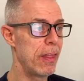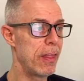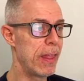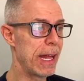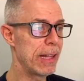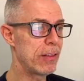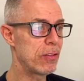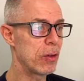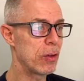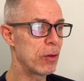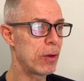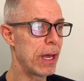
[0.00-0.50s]

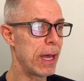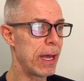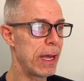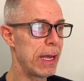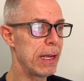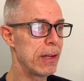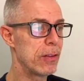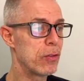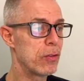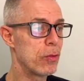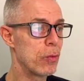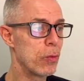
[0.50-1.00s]
that's
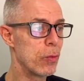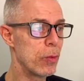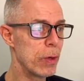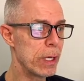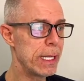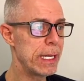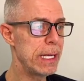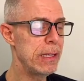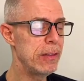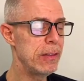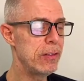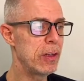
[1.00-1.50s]
okay. It's
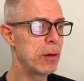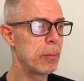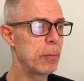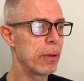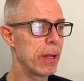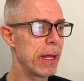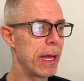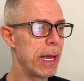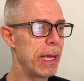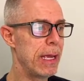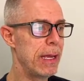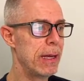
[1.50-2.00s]
really easy to
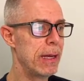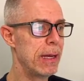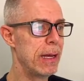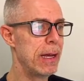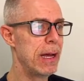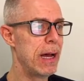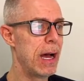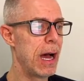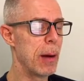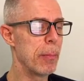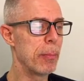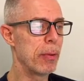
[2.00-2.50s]
play.
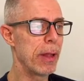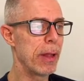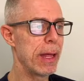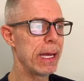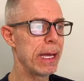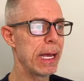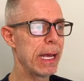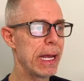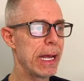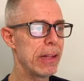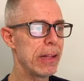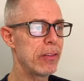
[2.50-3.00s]
I'm
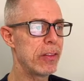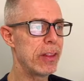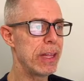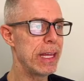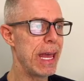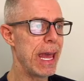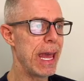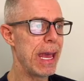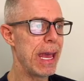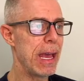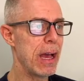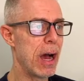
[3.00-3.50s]
playing against
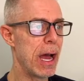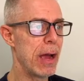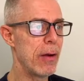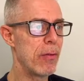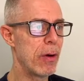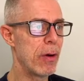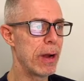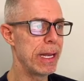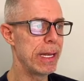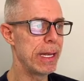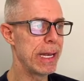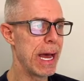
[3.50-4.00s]
the AI
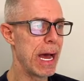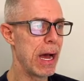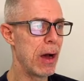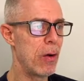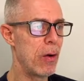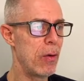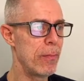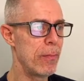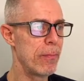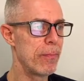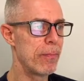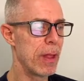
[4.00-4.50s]
right
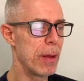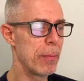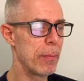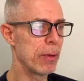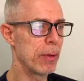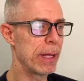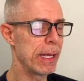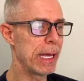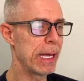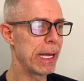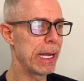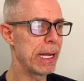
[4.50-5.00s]
now. I'm
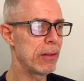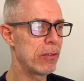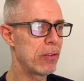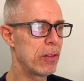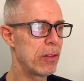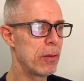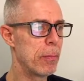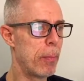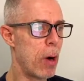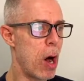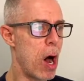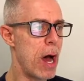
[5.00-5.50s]
playing against
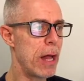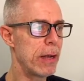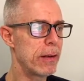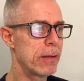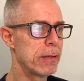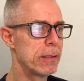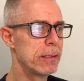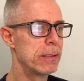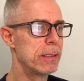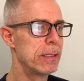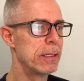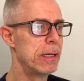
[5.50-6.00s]
the
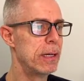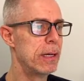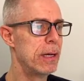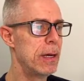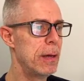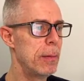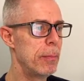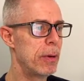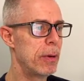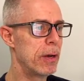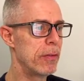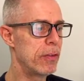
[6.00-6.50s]
bot.
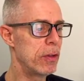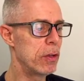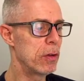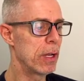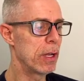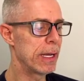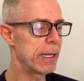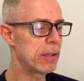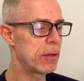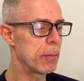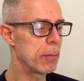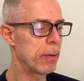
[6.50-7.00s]
But if you'd
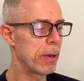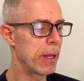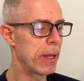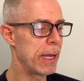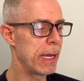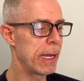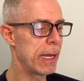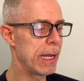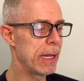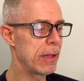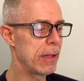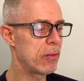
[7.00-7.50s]
like to
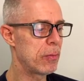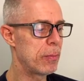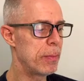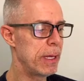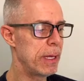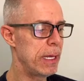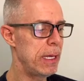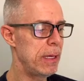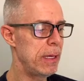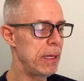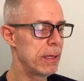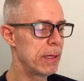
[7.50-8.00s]
play against
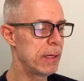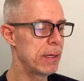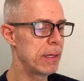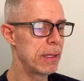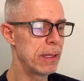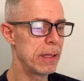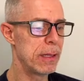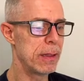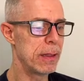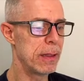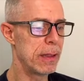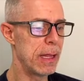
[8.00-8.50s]
me,
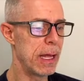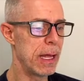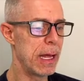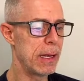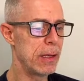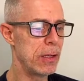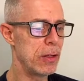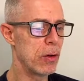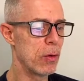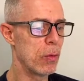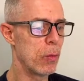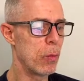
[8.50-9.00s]

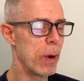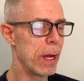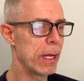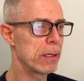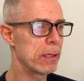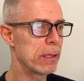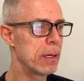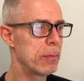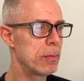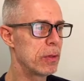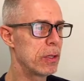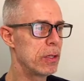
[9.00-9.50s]
then you're
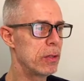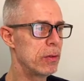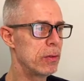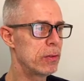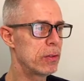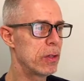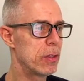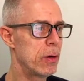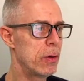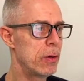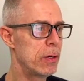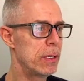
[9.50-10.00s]
welcome to do
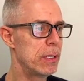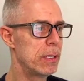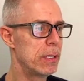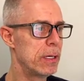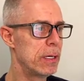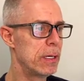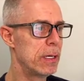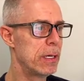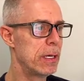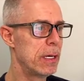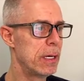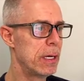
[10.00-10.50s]
so.
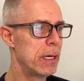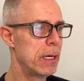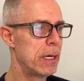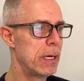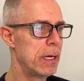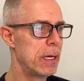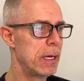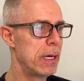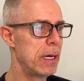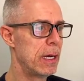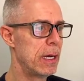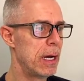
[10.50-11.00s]

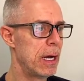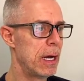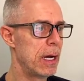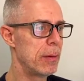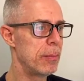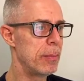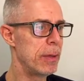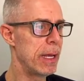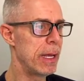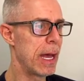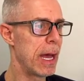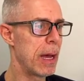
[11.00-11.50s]

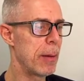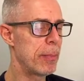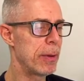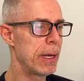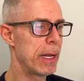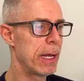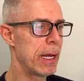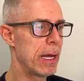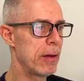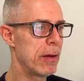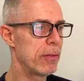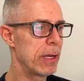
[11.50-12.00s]
I'd be happy
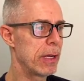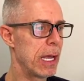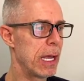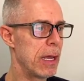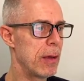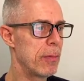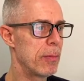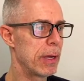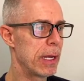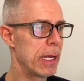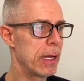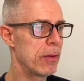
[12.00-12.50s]
to have a
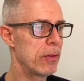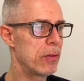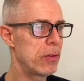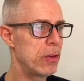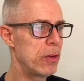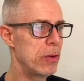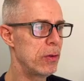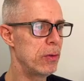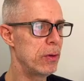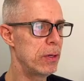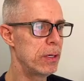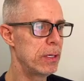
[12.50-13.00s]
game
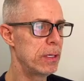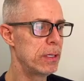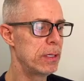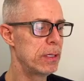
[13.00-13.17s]
against you.